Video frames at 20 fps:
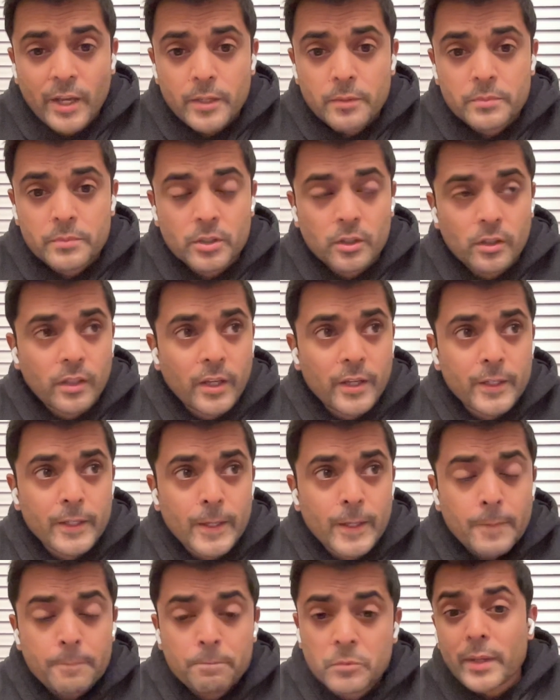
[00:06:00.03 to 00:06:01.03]
those items are
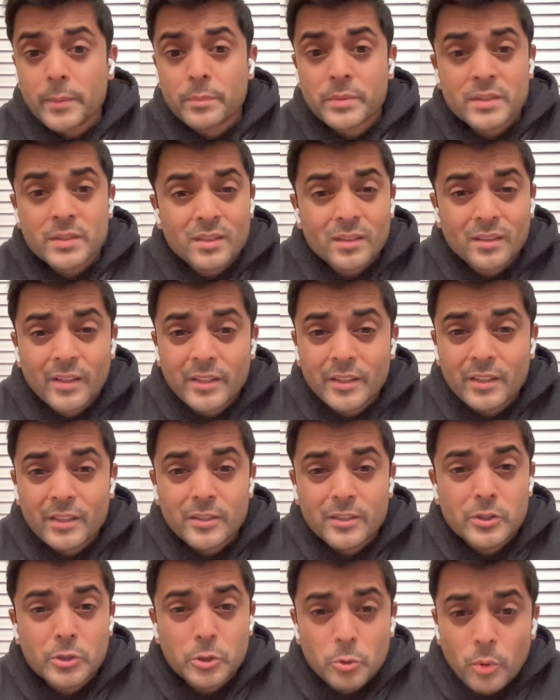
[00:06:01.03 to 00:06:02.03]
like wipes,
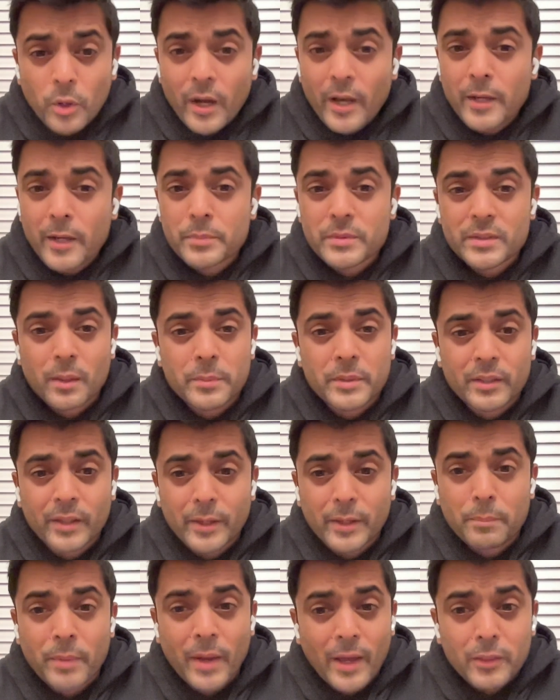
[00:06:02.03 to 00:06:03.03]
like dude wipes, I mean,
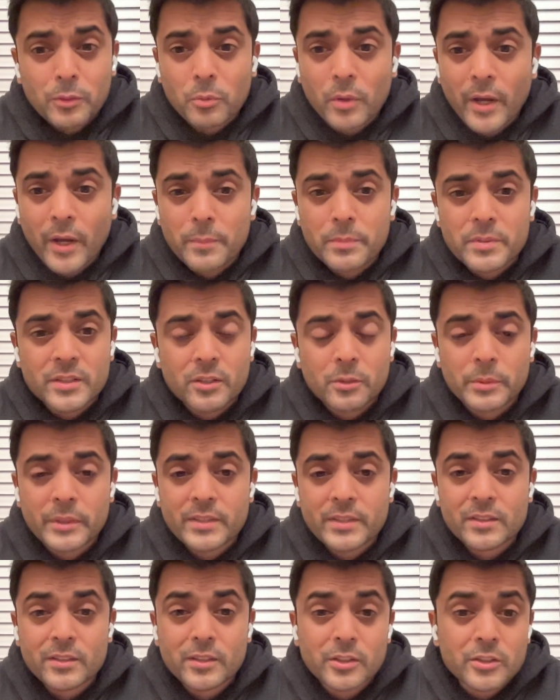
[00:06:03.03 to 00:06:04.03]
like bath wipes,
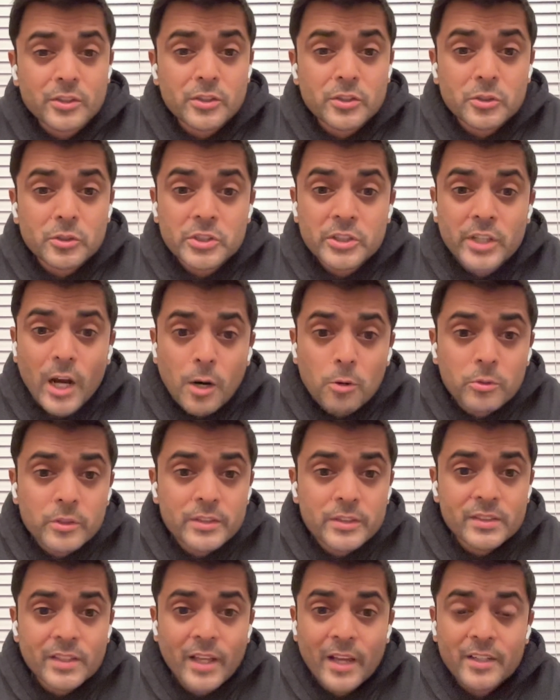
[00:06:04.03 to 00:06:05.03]
because there's no
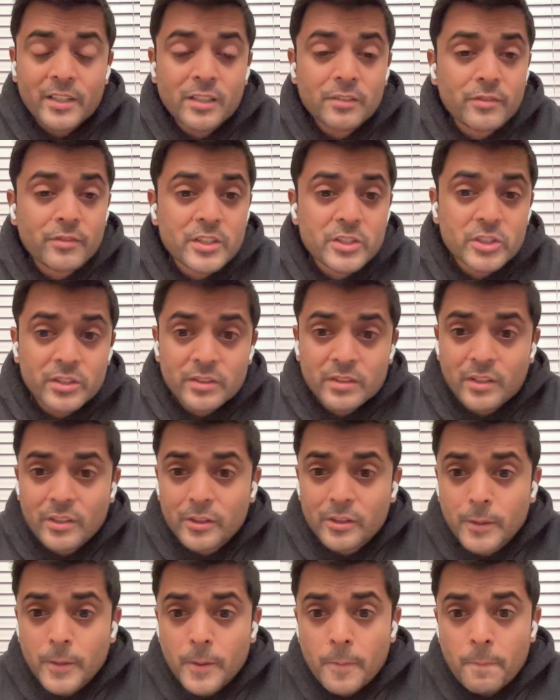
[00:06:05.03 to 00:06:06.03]
showers at a convention
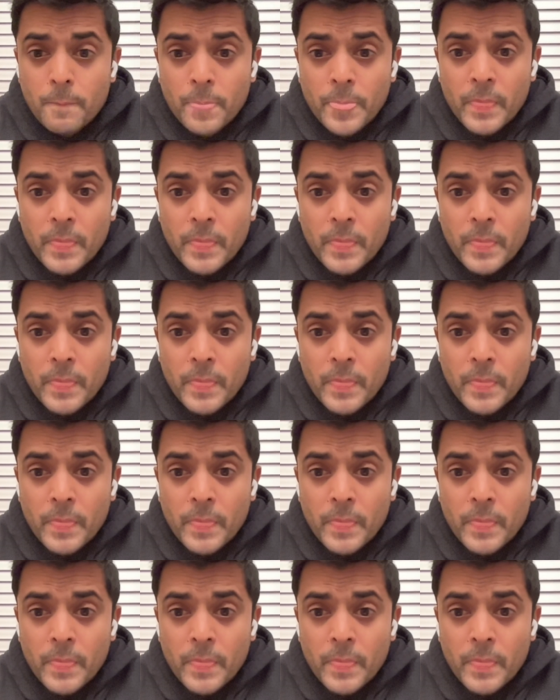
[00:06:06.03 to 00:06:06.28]
center.